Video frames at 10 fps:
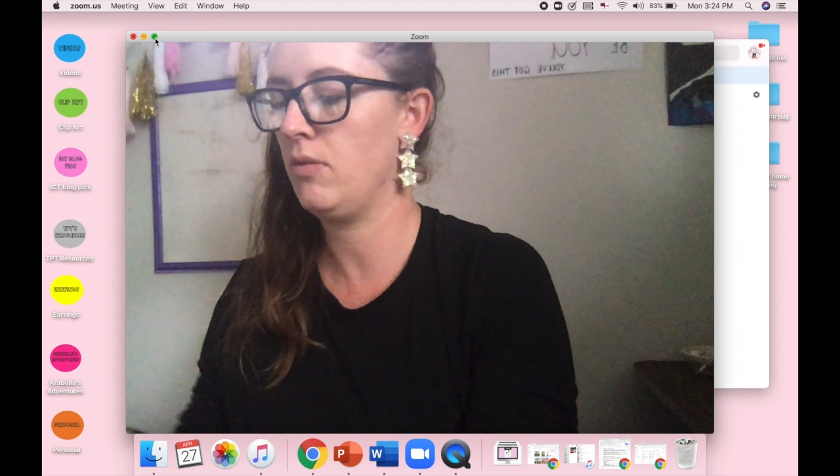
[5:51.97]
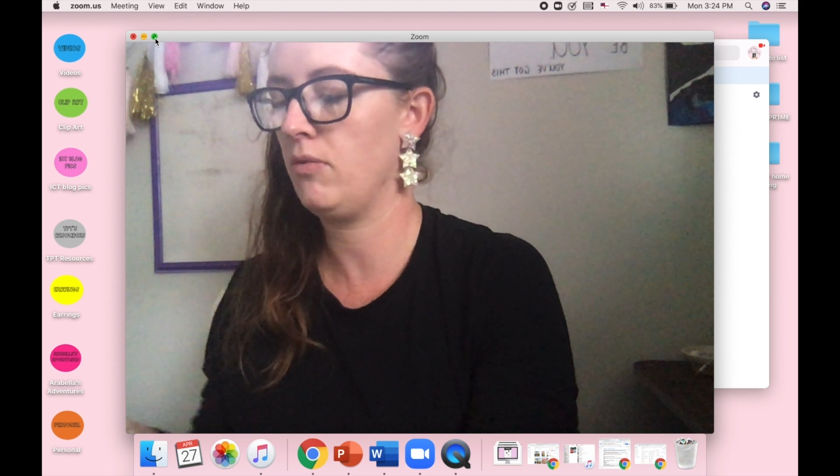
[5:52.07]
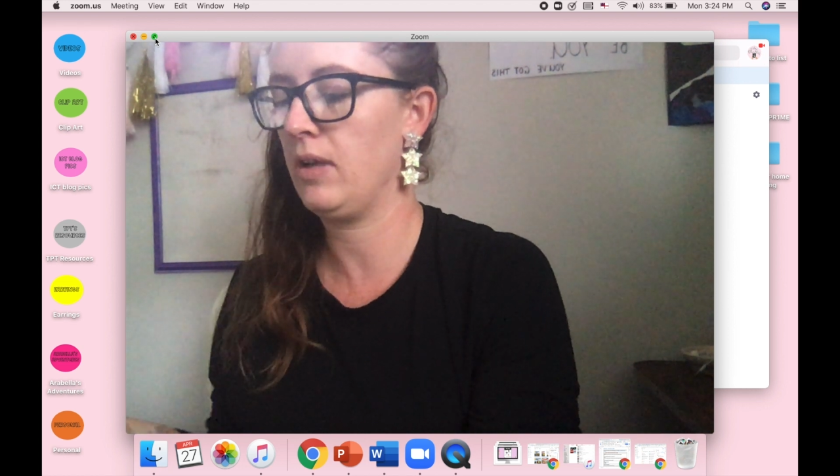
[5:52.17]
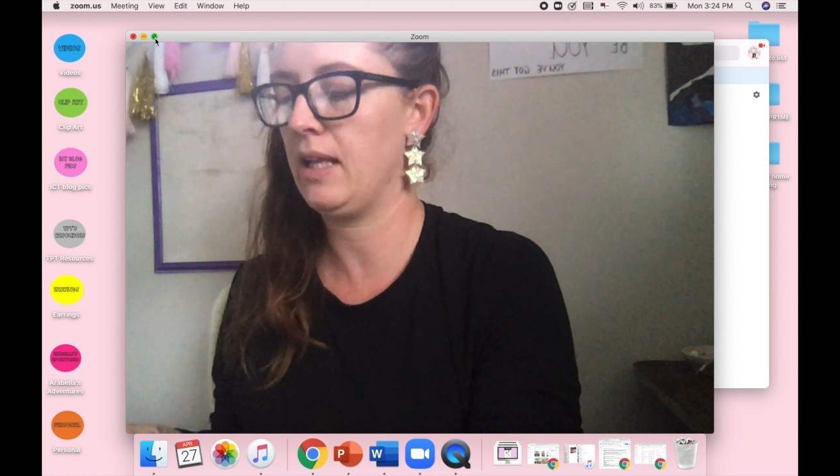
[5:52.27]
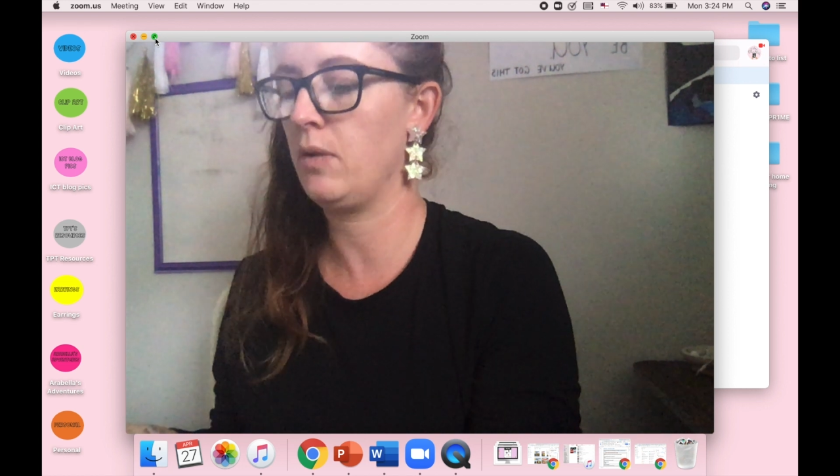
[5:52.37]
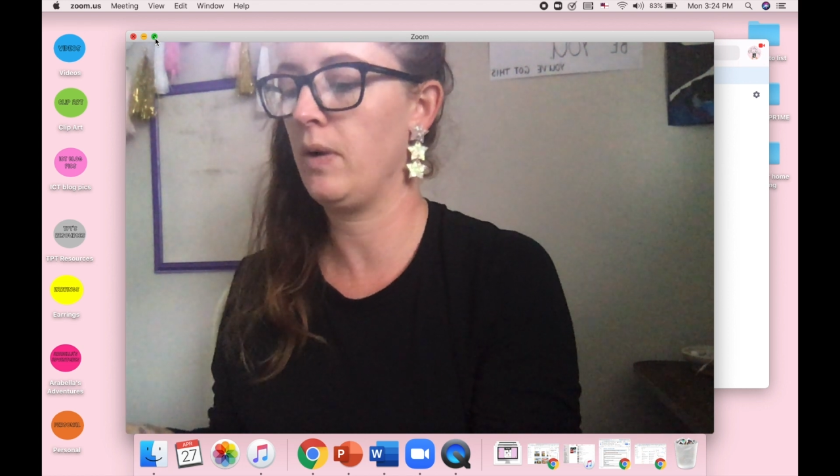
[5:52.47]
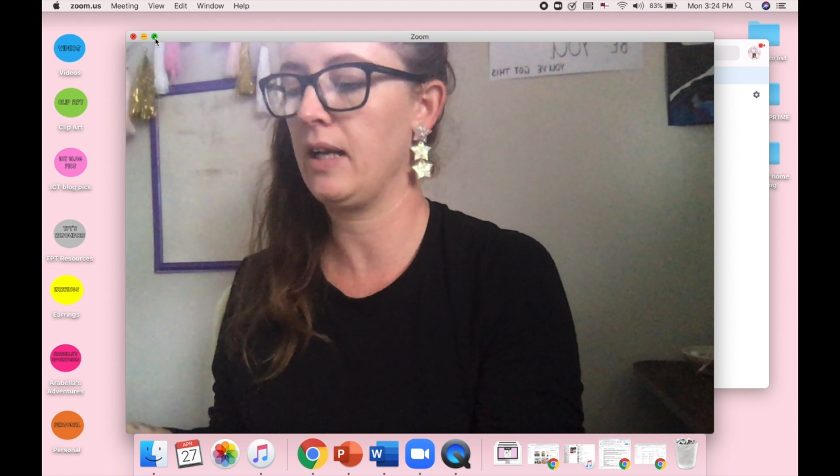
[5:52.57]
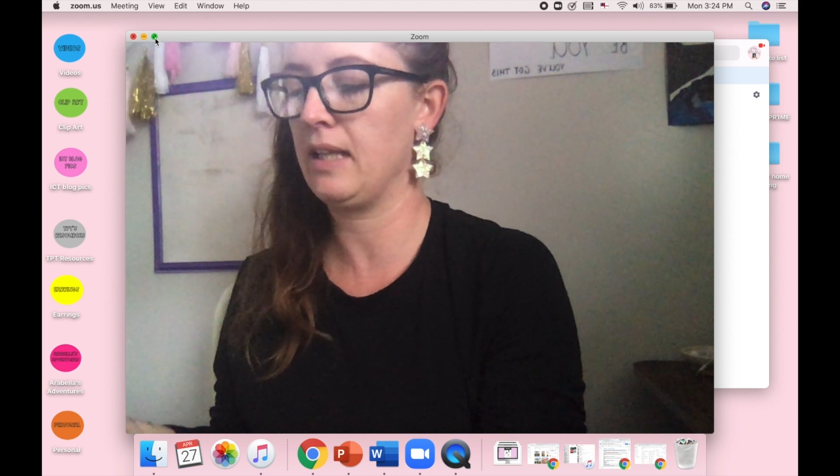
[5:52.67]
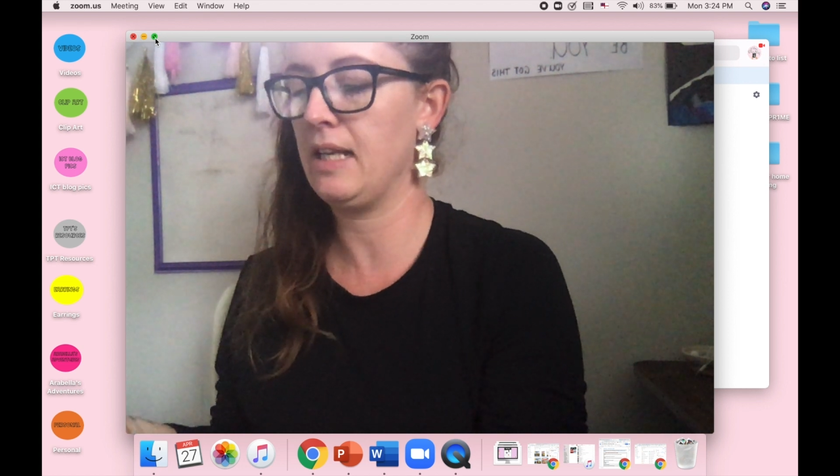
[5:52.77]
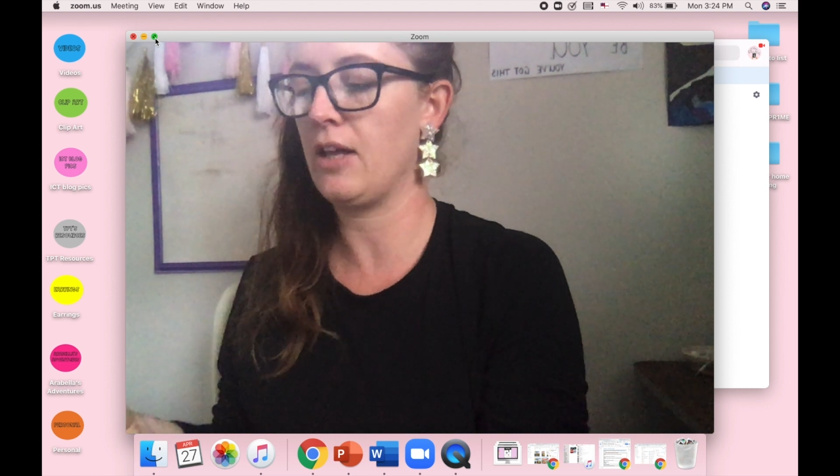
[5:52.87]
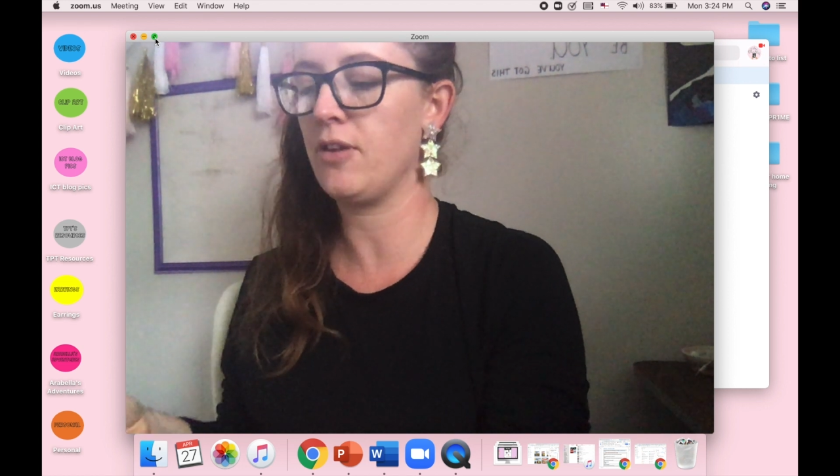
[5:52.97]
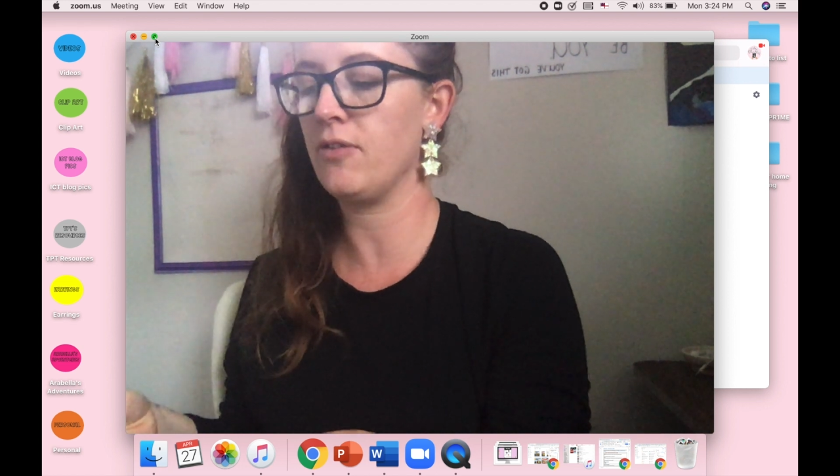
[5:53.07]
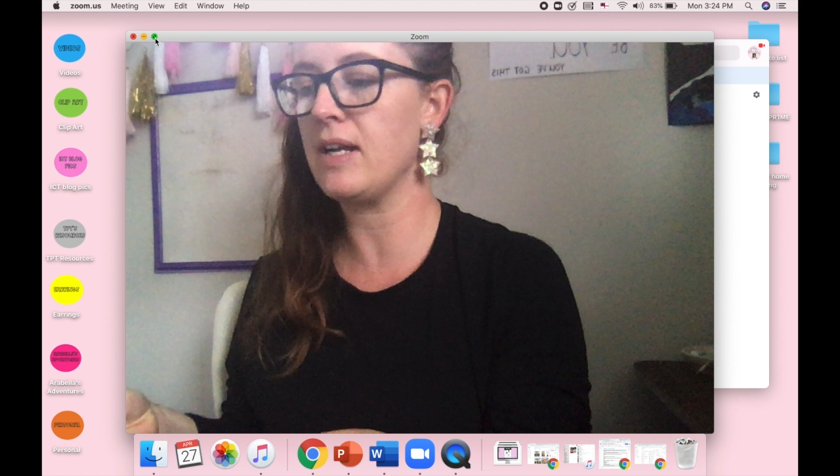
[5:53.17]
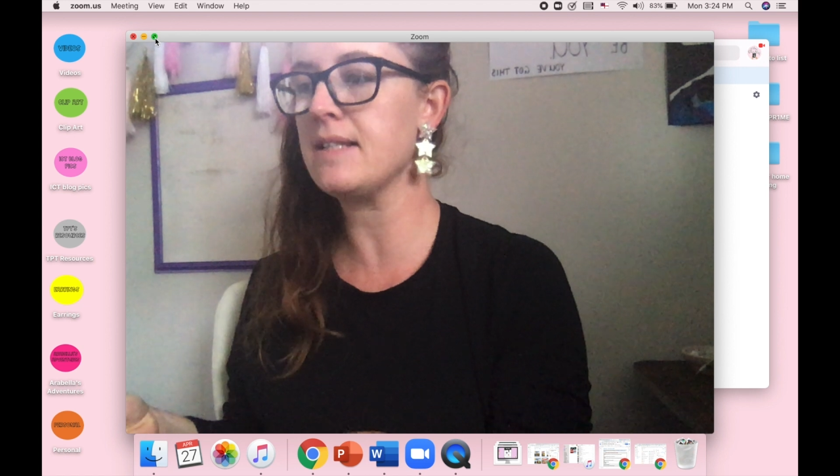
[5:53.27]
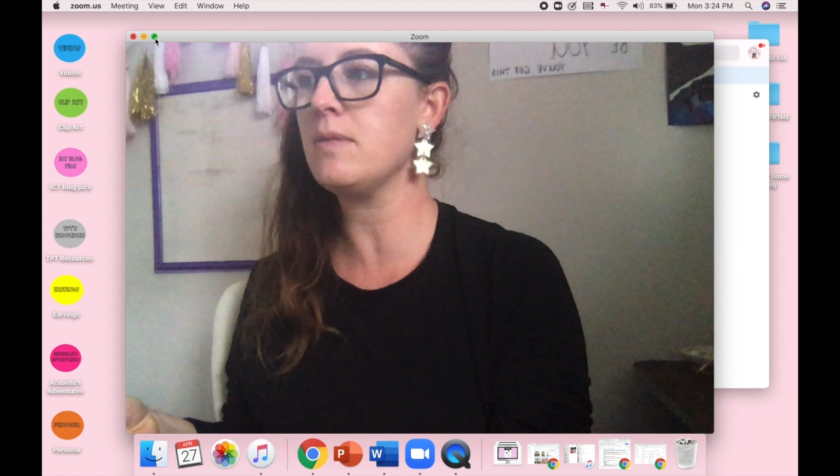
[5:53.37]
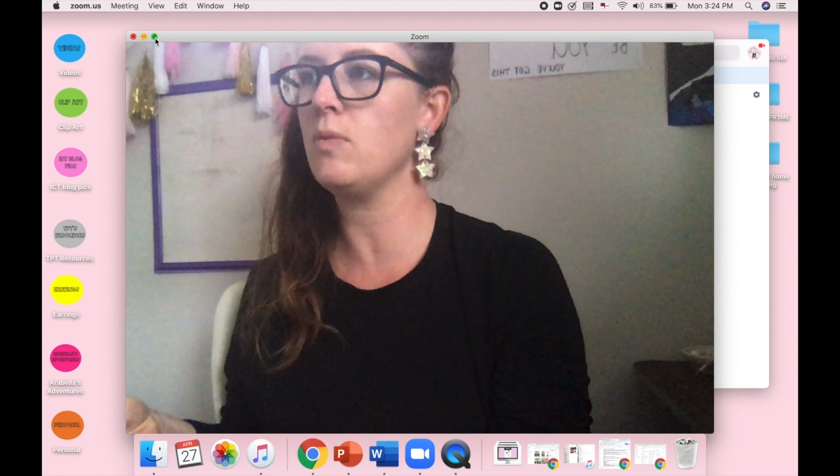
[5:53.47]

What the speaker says: really quickly. Now the reason